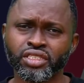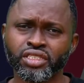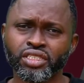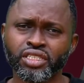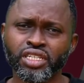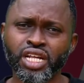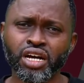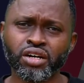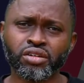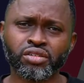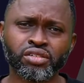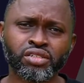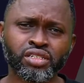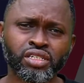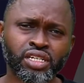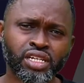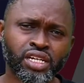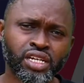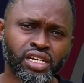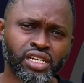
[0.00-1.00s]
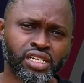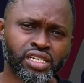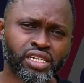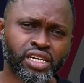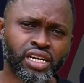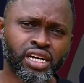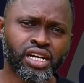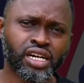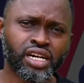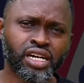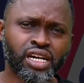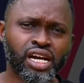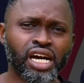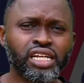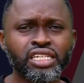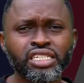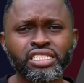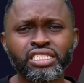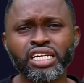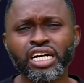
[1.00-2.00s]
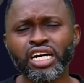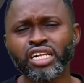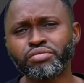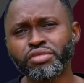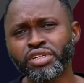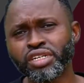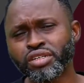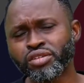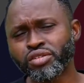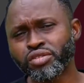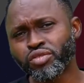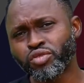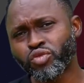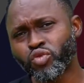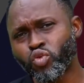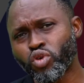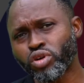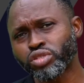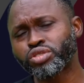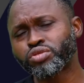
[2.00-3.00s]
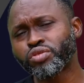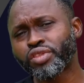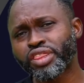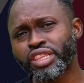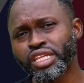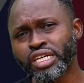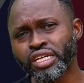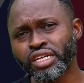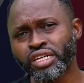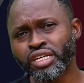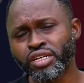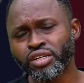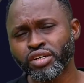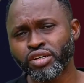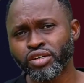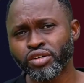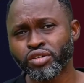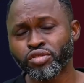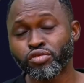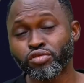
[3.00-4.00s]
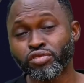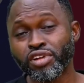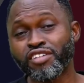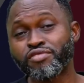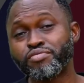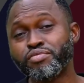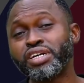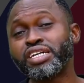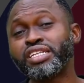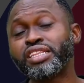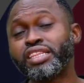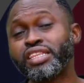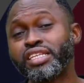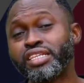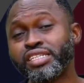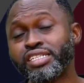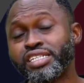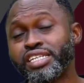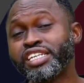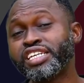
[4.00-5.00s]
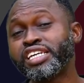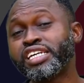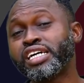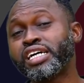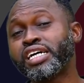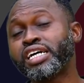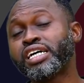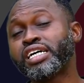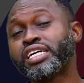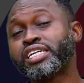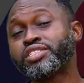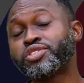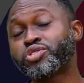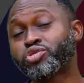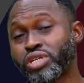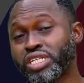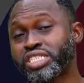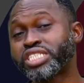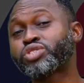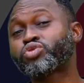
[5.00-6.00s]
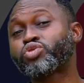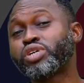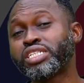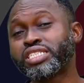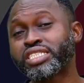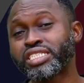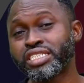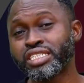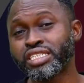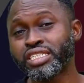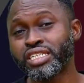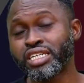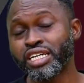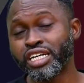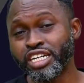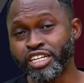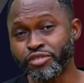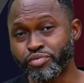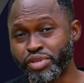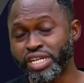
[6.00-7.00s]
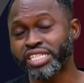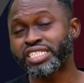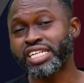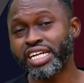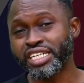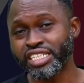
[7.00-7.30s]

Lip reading: Now, kindly tell me what you think will have made the year 2020 a better